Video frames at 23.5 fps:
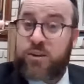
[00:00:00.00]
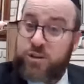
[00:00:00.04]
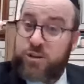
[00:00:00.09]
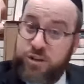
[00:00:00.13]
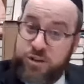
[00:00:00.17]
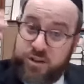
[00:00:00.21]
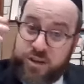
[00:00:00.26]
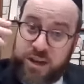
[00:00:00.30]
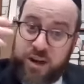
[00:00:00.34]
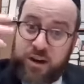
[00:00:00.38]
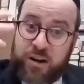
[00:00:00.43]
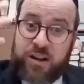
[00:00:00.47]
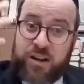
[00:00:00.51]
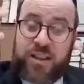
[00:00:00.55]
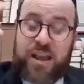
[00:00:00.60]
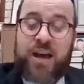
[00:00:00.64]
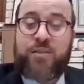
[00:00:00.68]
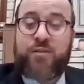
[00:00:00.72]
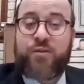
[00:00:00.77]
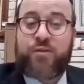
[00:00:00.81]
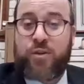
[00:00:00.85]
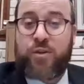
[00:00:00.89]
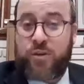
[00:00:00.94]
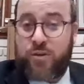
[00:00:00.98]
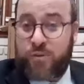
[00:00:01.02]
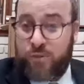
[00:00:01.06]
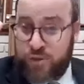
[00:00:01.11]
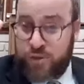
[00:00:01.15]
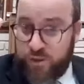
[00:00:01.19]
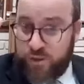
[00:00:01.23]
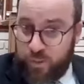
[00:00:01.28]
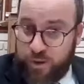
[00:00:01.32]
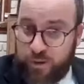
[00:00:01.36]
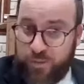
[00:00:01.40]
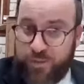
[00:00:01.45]
You should care a lot. For,
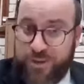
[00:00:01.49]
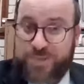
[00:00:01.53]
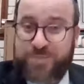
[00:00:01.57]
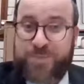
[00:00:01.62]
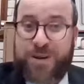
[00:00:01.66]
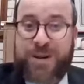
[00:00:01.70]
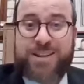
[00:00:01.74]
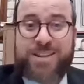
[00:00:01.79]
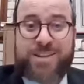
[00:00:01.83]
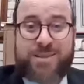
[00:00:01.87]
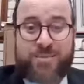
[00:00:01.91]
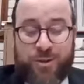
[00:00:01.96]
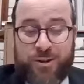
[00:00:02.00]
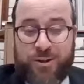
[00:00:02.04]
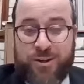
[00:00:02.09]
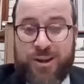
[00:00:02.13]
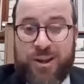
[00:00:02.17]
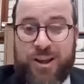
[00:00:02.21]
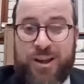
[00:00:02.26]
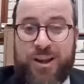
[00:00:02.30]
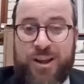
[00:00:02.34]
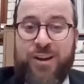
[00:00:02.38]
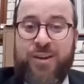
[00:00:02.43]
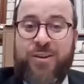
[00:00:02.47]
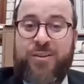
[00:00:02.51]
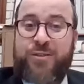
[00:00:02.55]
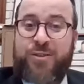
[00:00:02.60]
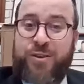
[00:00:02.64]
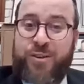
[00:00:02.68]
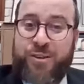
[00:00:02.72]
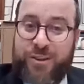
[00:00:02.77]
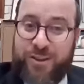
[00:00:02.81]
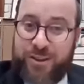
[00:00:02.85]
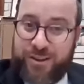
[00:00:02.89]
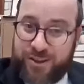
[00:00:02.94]
first of all, we're responsible
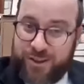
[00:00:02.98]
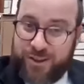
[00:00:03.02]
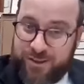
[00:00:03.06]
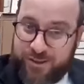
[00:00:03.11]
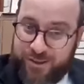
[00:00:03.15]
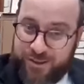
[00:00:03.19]
for the,